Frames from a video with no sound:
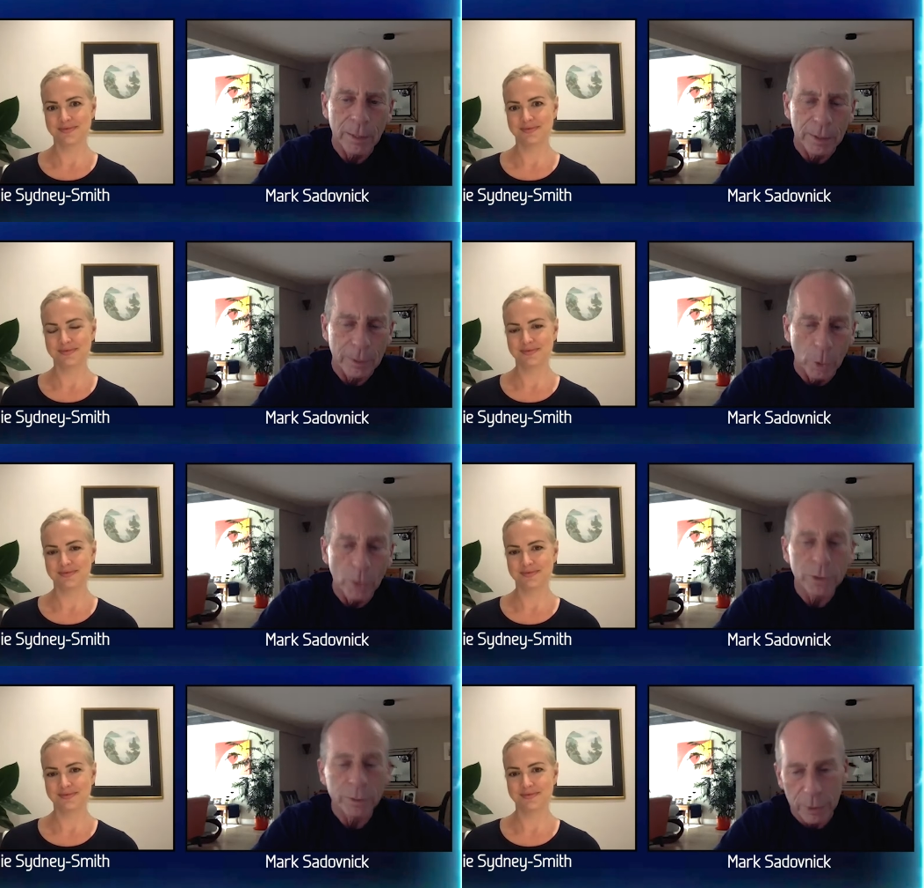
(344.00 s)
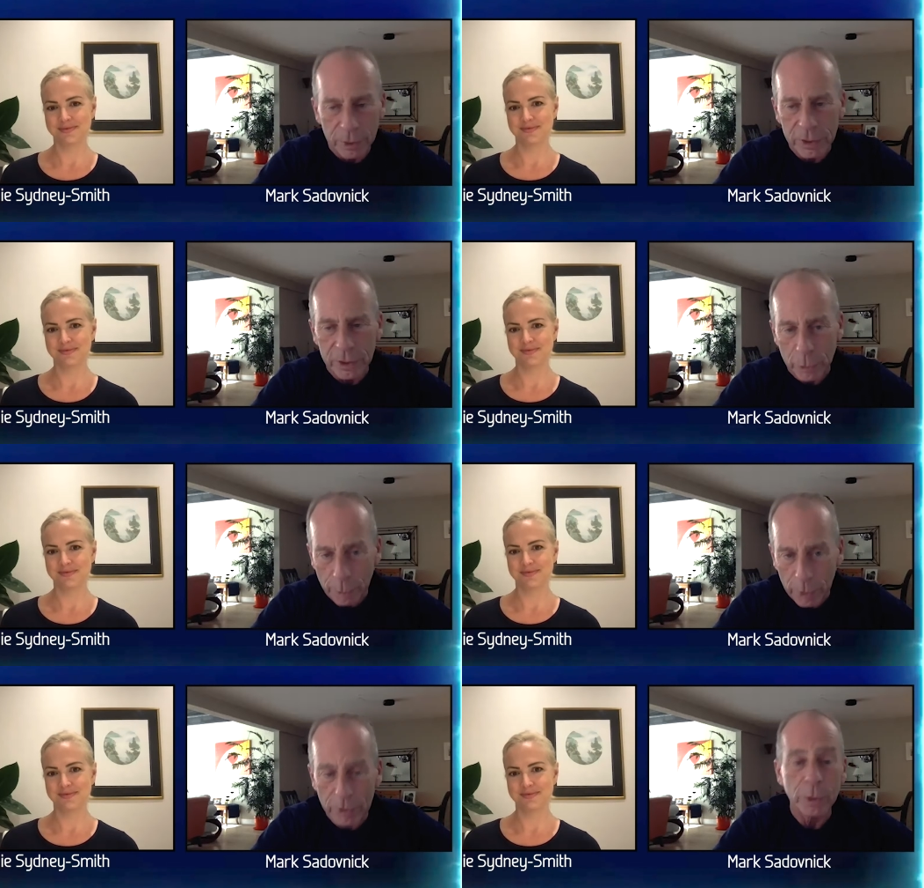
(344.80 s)
Speaker 1: an older person is
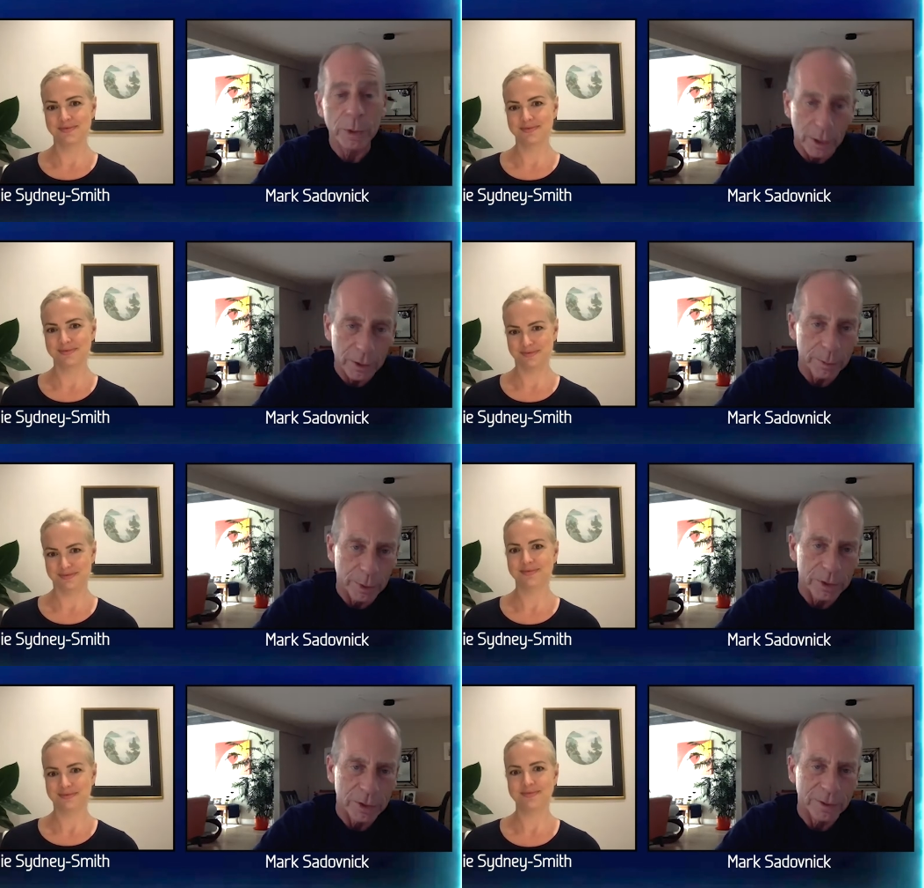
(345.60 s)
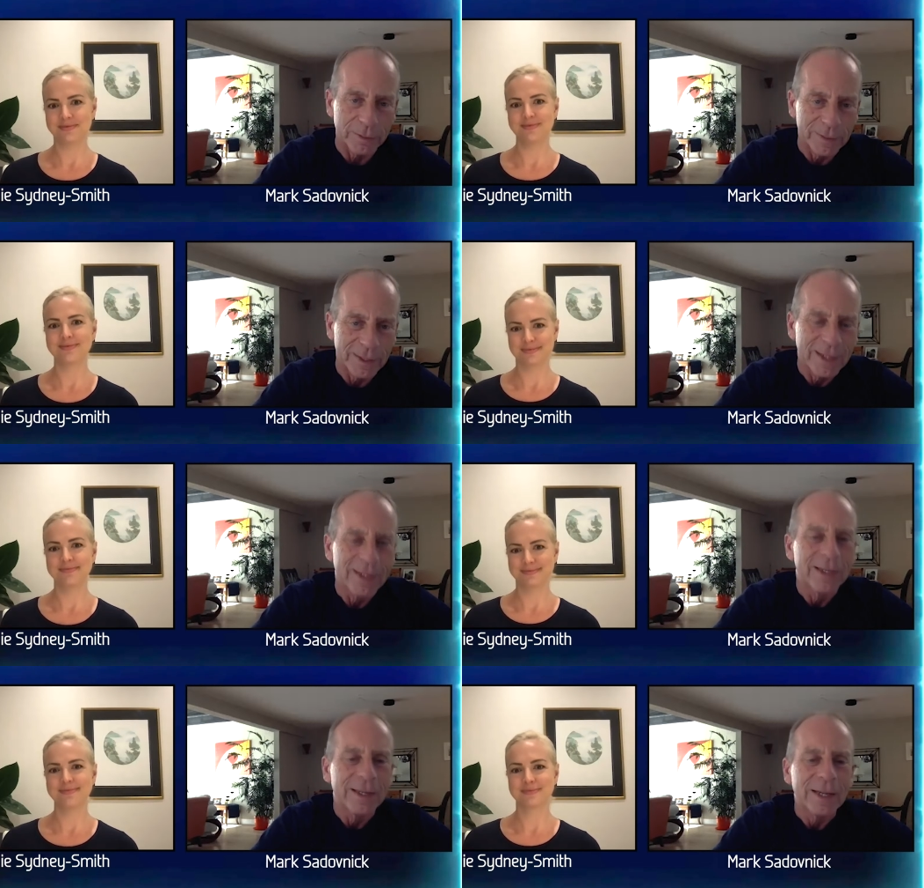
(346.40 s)
reporting to a younger person.
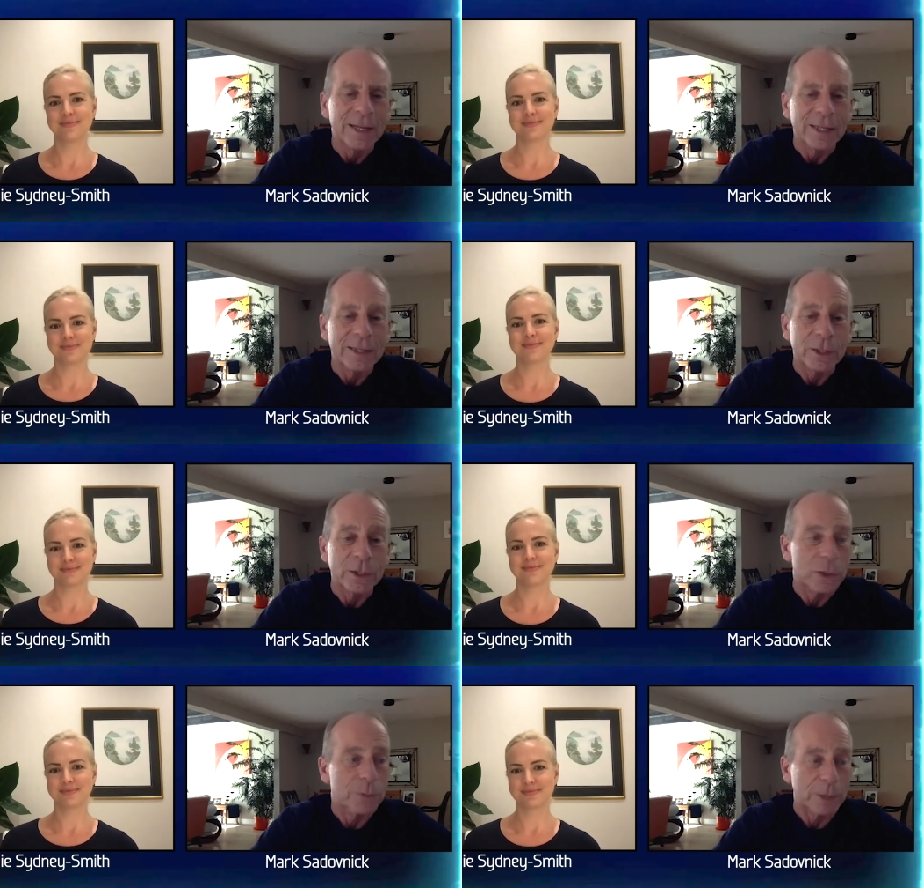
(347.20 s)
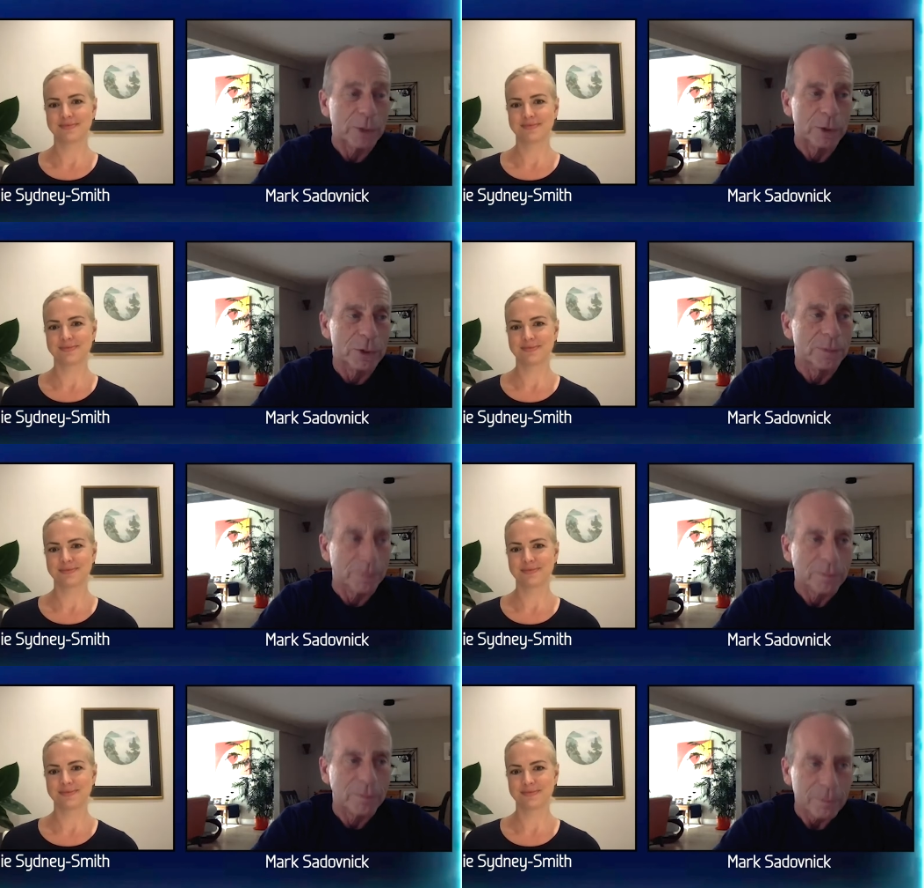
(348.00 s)
And that takes a special
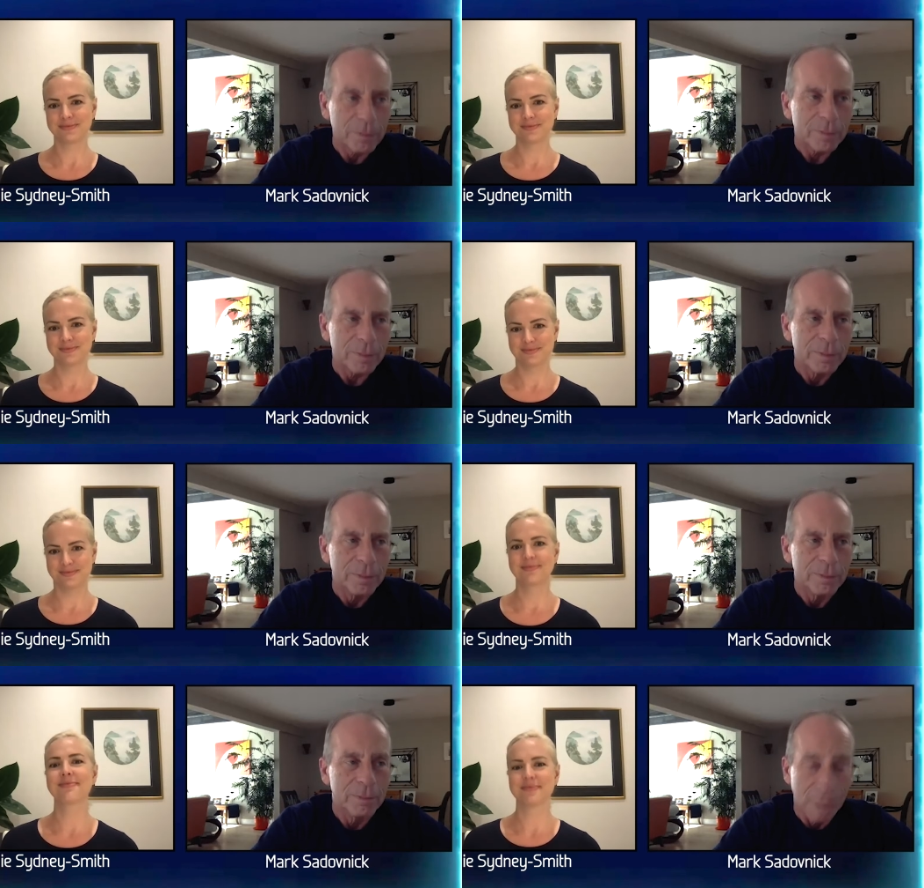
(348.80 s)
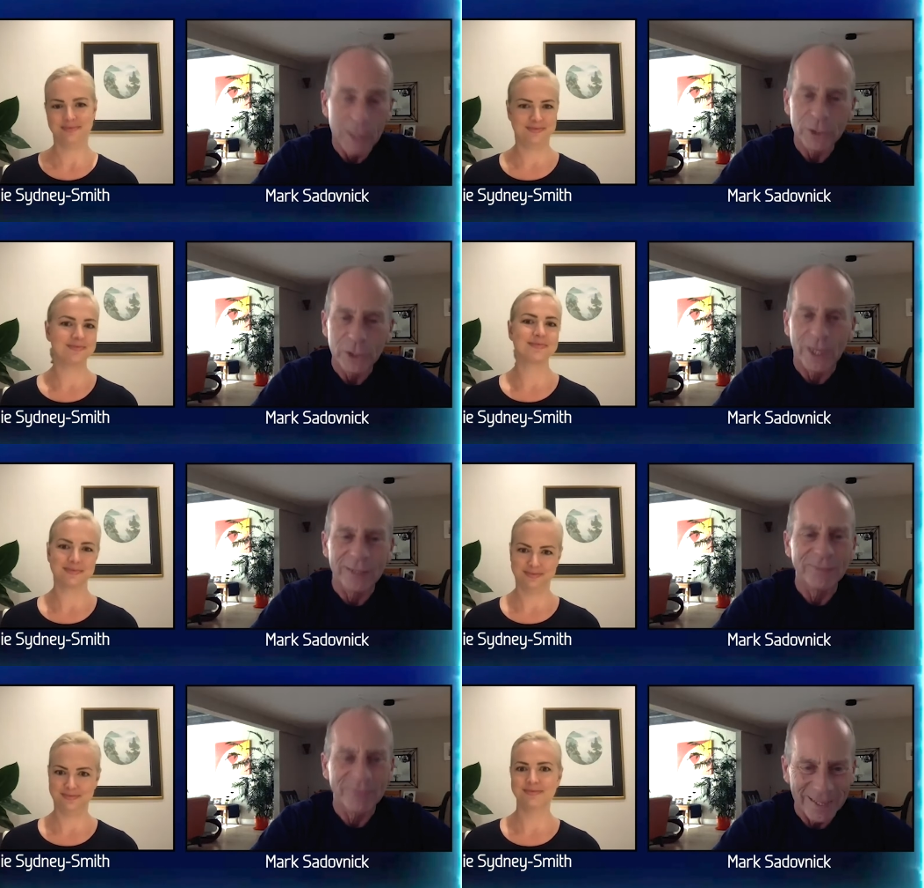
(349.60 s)

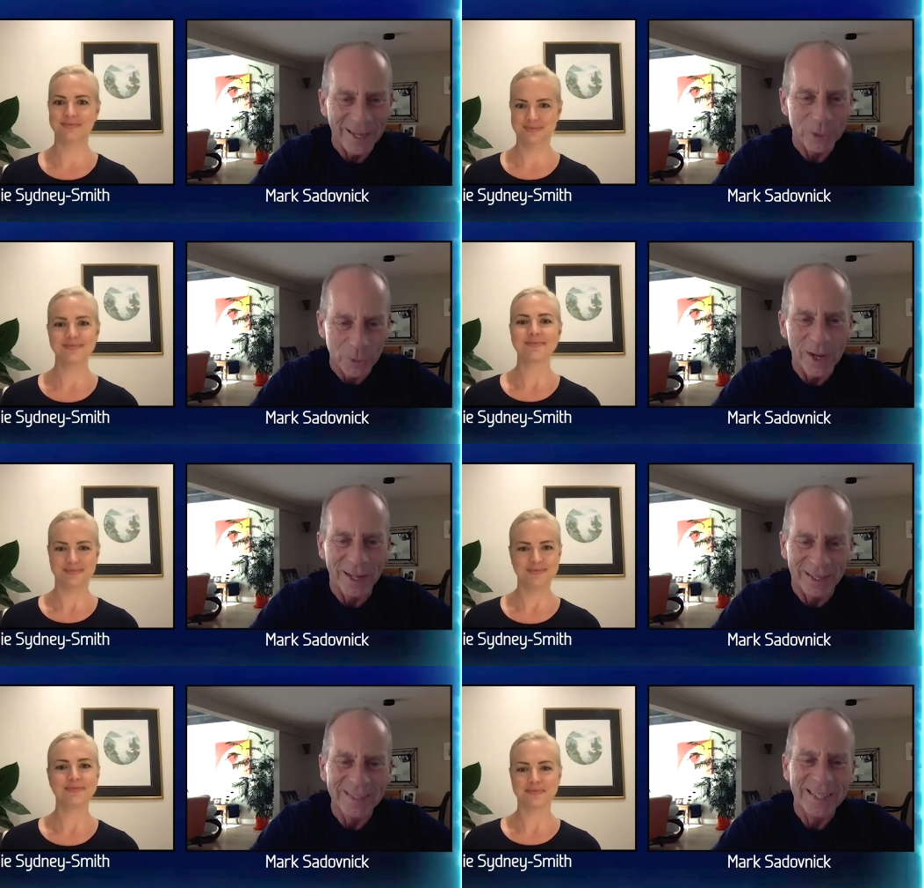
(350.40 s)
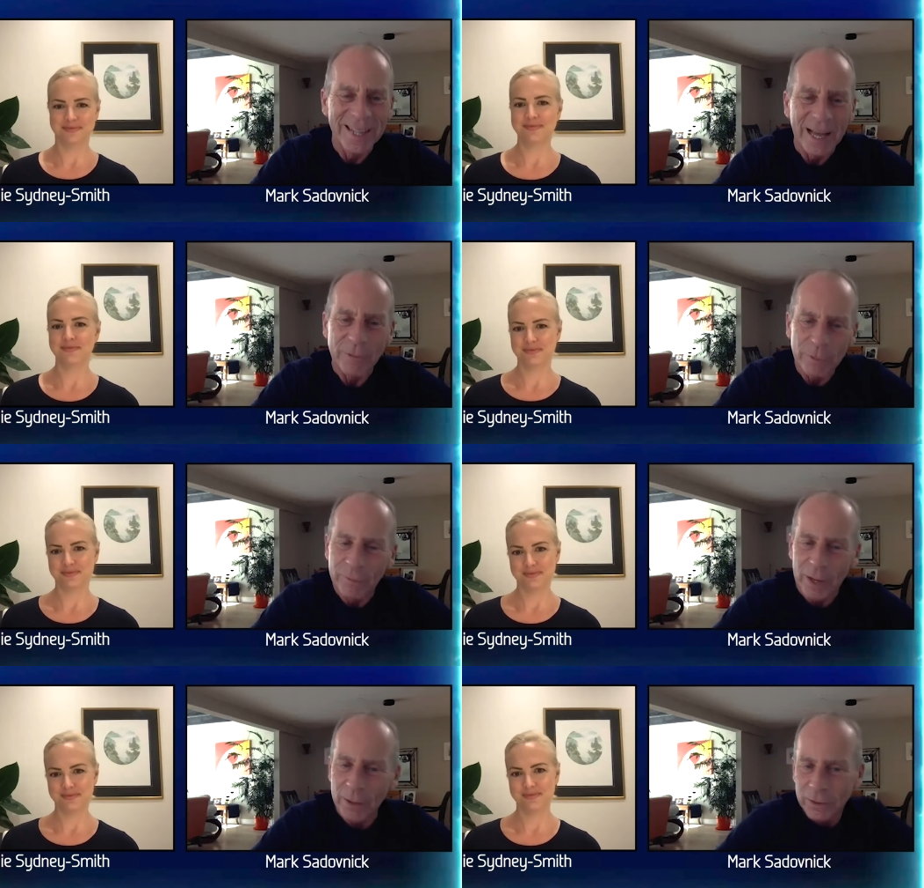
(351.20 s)
mindset as well. Have you
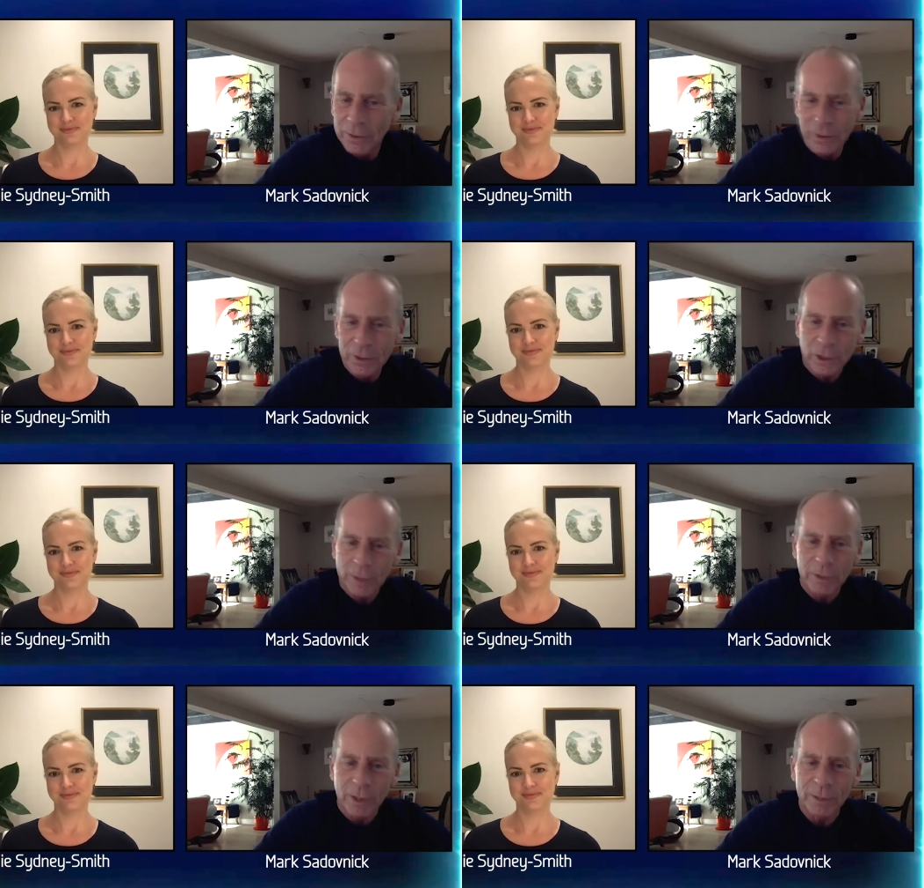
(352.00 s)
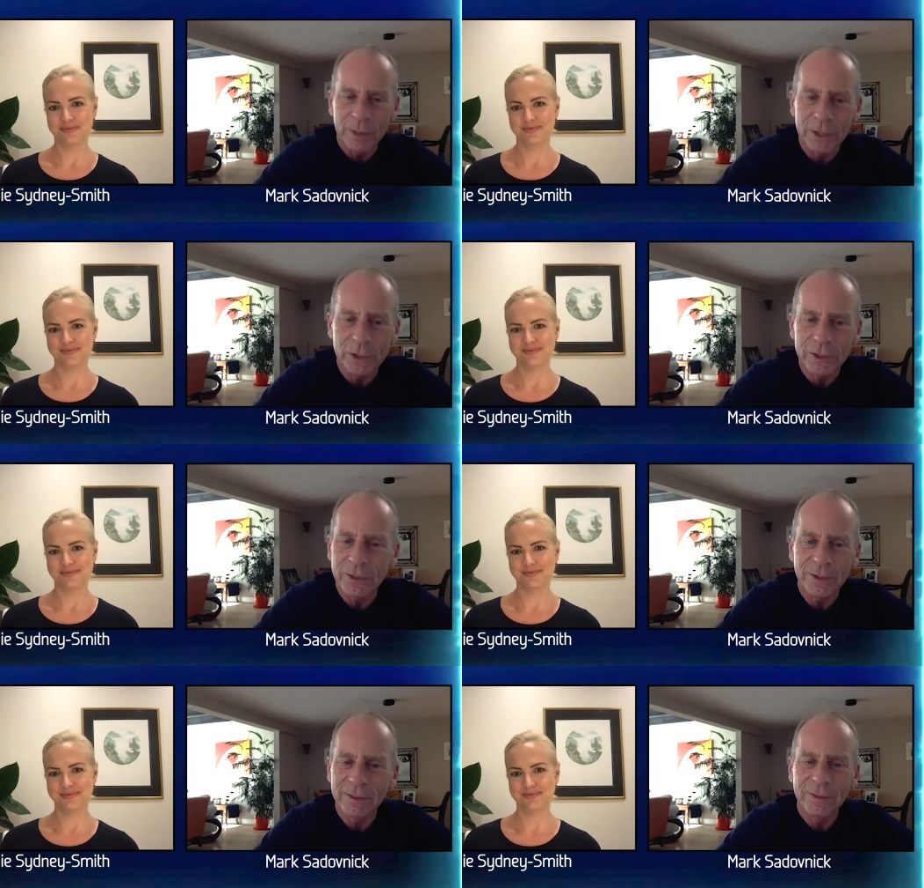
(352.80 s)
found these type of combinations?